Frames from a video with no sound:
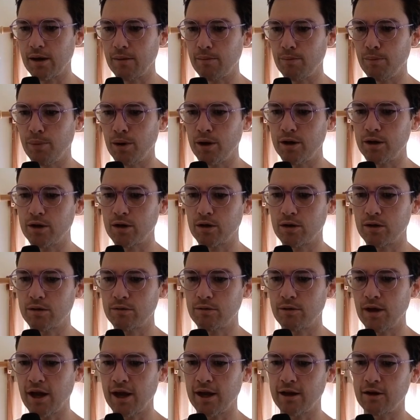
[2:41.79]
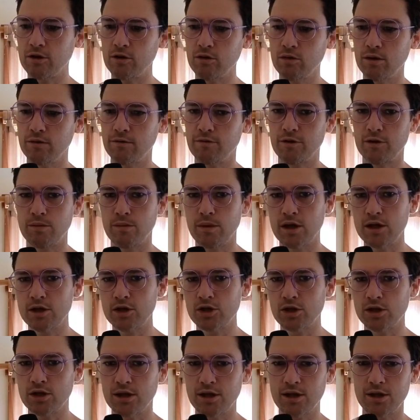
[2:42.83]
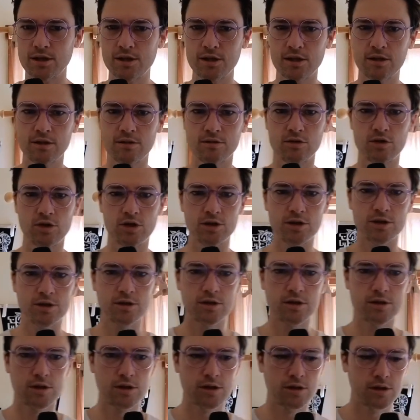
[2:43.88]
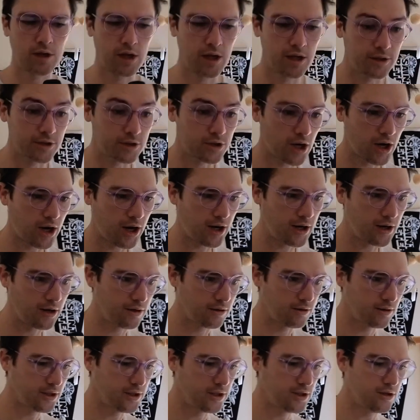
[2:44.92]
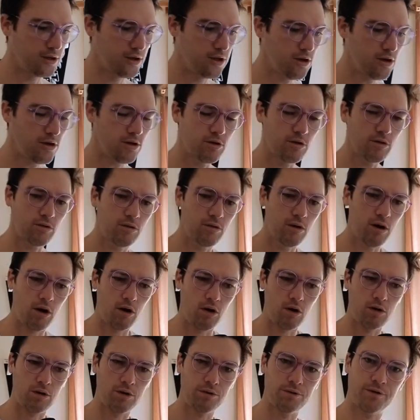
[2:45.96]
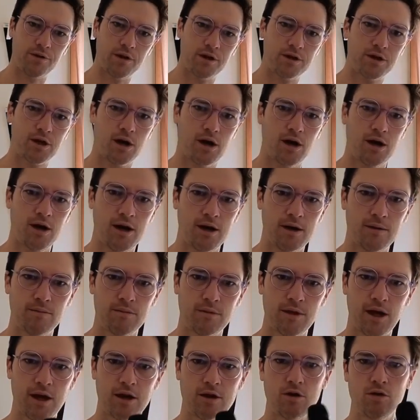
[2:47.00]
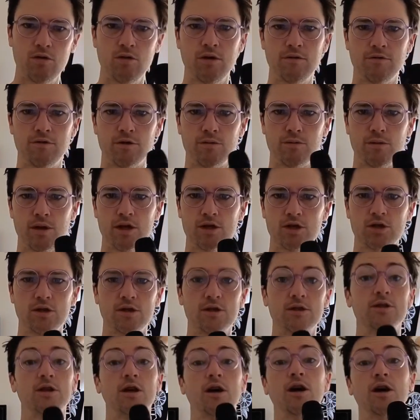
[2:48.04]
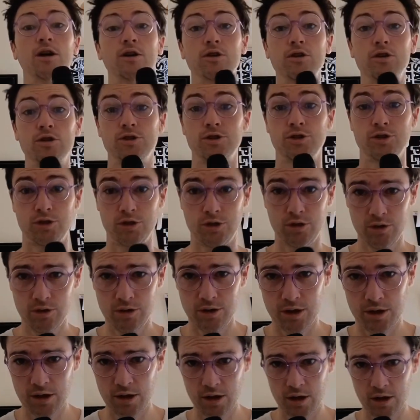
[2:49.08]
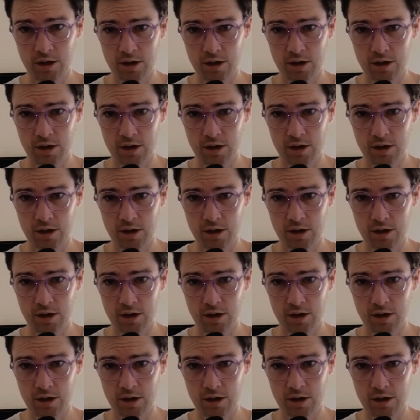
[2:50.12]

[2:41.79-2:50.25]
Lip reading: but that new information isn't just entirely new all the time. That new information is understood